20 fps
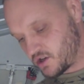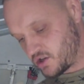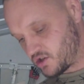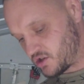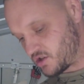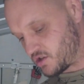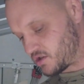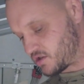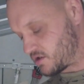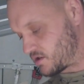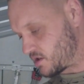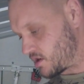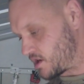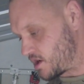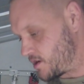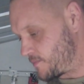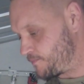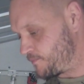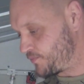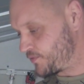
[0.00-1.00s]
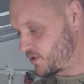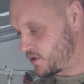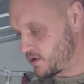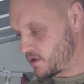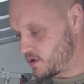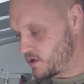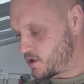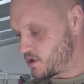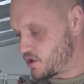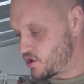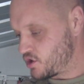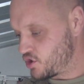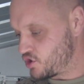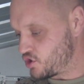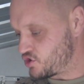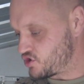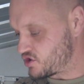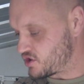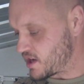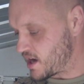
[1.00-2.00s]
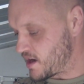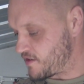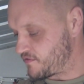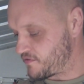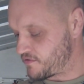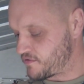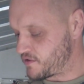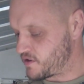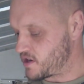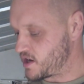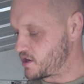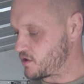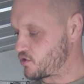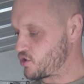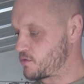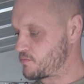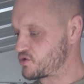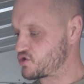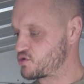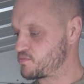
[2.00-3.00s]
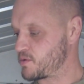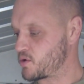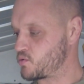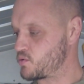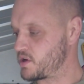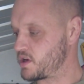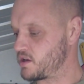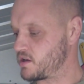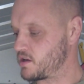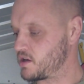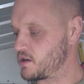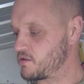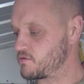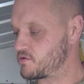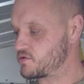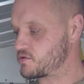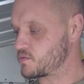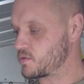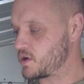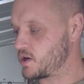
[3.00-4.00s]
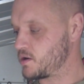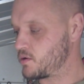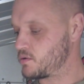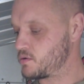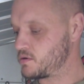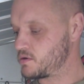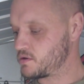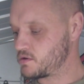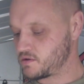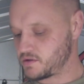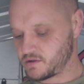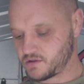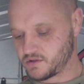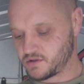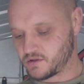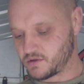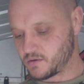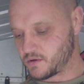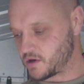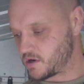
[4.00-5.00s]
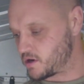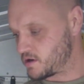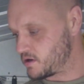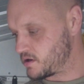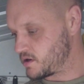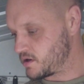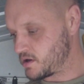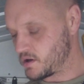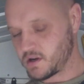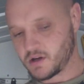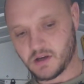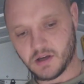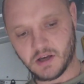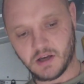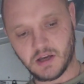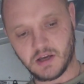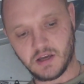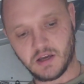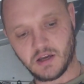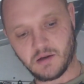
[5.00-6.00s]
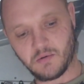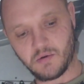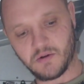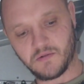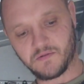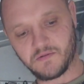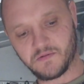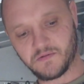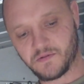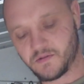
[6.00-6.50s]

just good stuff. And I've got my spork in there as well to eat it with.